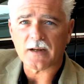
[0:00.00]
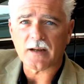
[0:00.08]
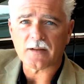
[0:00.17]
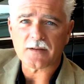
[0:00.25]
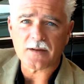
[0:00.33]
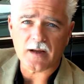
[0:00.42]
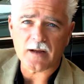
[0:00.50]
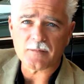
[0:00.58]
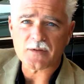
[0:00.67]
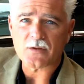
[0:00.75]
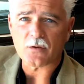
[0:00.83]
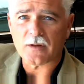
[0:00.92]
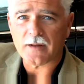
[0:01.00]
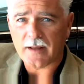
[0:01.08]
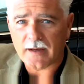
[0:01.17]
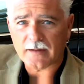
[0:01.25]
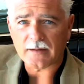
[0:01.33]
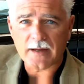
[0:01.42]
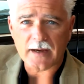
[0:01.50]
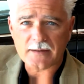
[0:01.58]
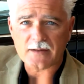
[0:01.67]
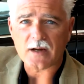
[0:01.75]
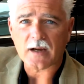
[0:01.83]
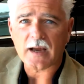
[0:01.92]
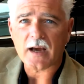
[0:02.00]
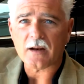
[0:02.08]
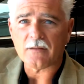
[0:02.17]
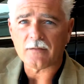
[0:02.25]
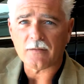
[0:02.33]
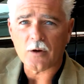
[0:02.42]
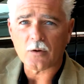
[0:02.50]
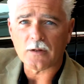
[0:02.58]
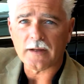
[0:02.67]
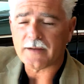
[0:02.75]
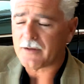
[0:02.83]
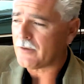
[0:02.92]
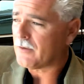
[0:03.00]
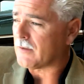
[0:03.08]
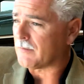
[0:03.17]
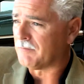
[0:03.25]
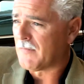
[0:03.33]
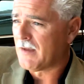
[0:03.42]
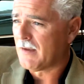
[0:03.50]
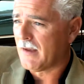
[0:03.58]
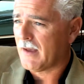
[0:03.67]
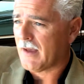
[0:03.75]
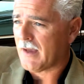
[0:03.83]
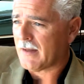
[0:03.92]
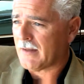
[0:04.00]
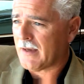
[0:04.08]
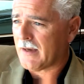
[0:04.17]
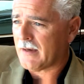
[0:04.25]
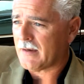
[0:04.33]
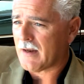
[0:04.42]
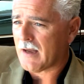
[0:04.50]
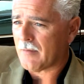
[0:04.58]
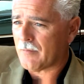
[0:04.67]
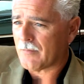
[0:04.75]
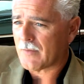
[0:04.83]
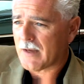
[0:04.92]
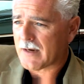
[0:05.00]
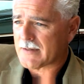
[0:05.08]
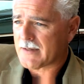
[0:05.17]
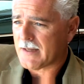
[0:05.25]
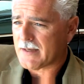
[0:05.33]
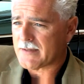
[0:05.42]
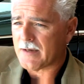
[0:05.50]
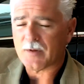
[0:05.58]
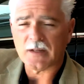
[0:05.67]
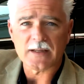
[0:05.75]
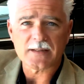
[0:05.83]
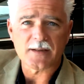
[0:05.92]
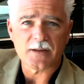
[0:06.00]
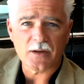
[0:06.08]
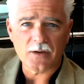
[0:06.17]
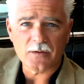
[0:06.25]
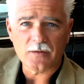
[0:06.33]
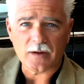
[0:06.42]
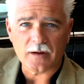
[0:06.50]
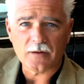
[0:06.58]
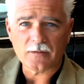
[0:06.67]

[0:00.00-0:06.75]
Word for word: They've got another um, store that they can take stock out of locally too, and and they, um, like I said, they seem to listen to you.